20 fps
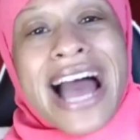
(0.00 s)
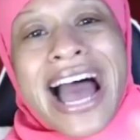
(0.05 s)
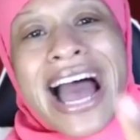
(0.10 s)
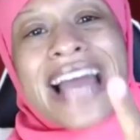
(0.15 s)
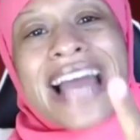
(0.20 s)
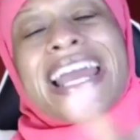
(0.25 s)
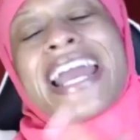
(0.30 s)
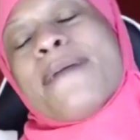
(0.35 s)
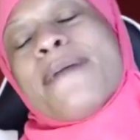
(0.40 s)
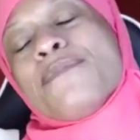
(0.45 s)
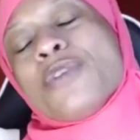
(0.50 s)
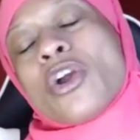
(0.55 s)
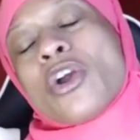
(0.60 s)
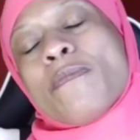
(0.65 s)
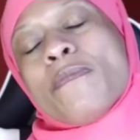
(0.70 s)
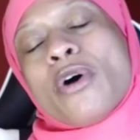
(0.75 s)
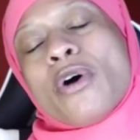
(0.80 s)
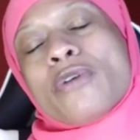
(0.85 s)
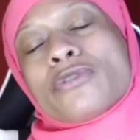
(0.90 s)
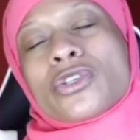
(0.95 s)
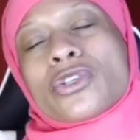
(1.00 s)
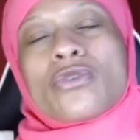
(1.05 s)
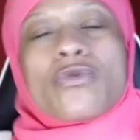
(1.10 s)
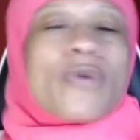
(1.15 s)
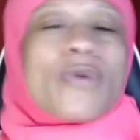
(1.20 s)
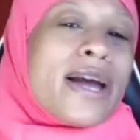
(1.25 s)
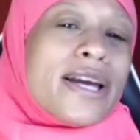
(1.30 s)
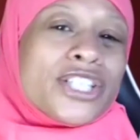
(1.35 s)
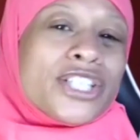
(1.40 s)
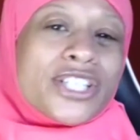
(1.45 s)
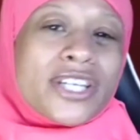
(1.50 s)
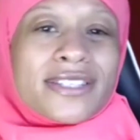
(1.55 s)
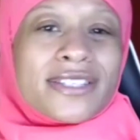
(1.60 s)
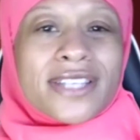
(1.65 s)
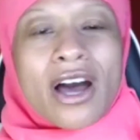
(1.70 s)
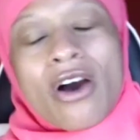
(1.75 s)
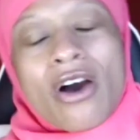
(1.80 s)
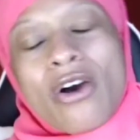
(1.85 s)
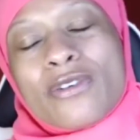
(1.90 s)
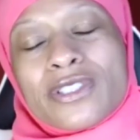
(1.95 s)
I am your most
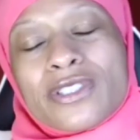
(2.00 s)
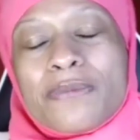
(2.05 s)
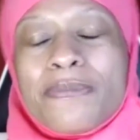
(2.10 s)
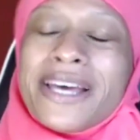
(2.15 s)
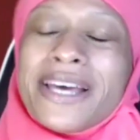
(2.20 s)
gracious host,